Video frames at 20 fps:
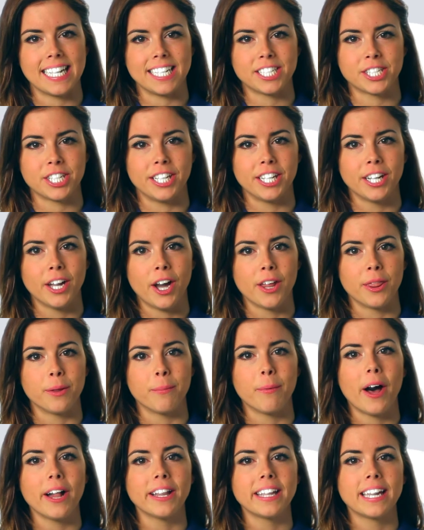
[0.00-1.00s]
session on
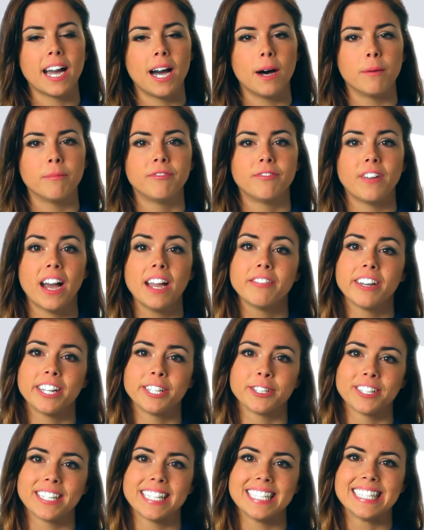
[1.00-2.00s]
the Polycom
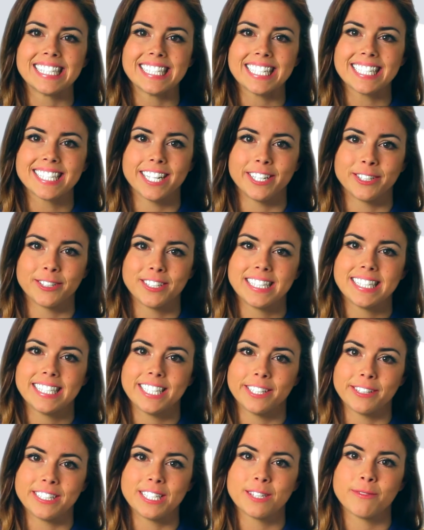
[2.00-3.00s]
500 and 600
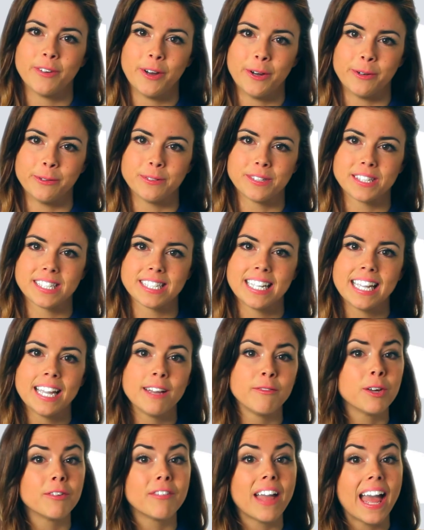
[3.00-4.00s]
series phones.
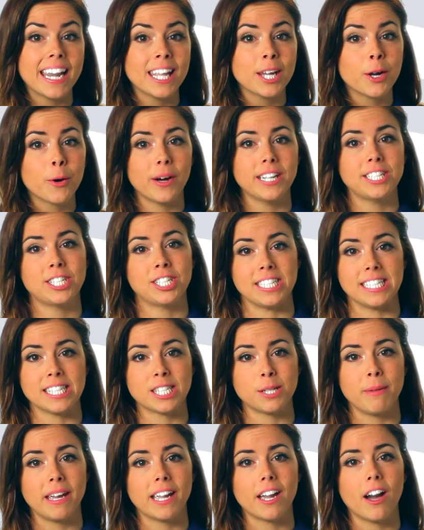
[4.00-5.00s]
If you have any
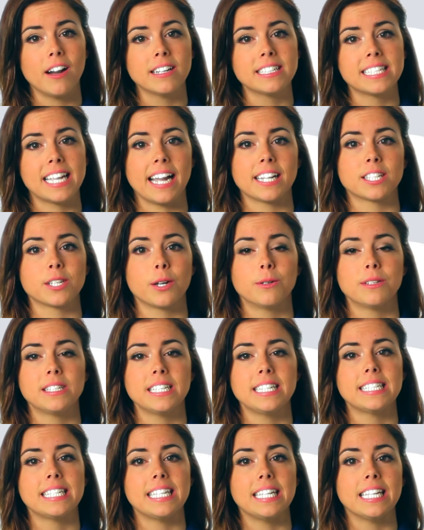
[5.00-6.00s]
questions, you may contact
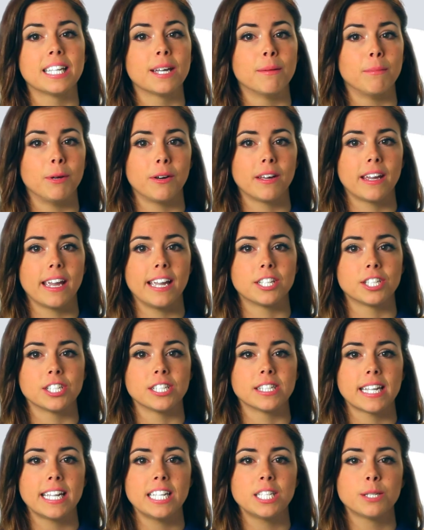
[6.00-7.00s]
OTT
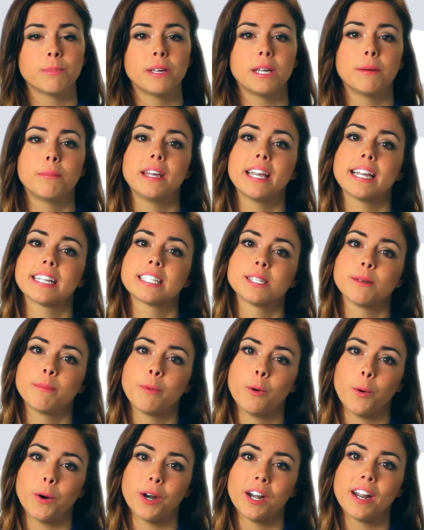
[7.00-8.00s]
Communications HPBX
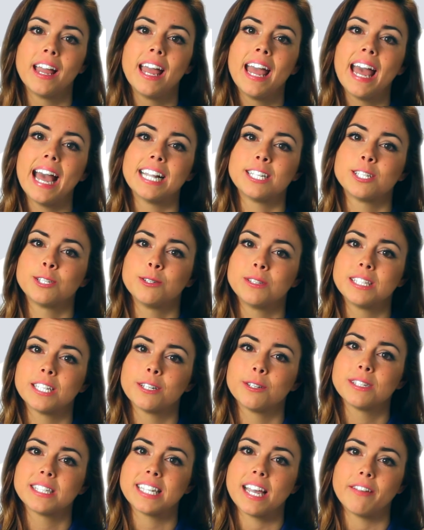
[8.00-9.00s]
support at
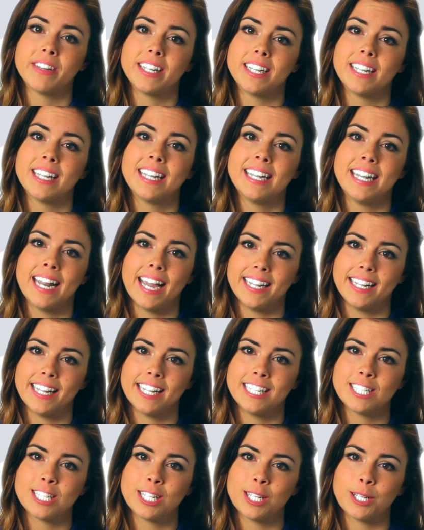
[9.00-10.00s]

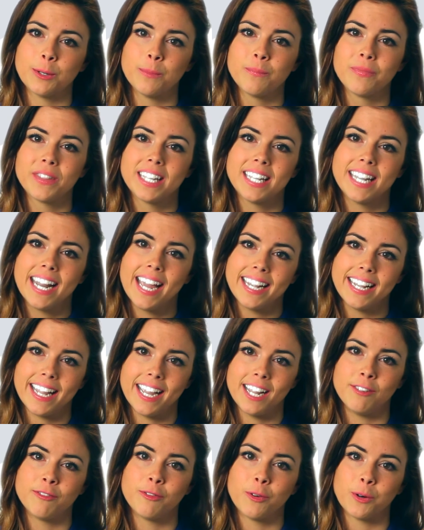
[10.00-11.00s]

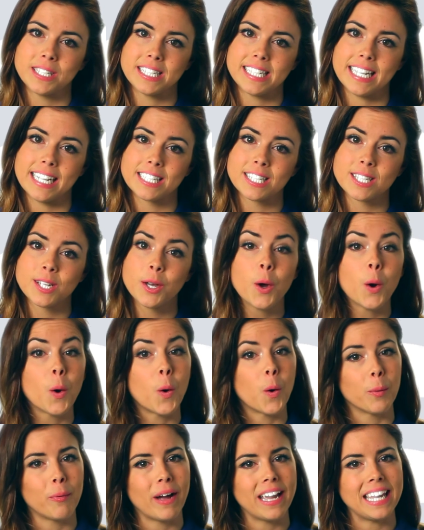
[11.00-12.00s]
207-992-9946
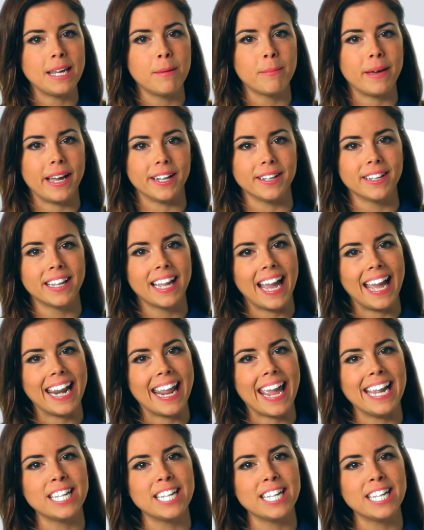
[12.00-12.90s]
or by email at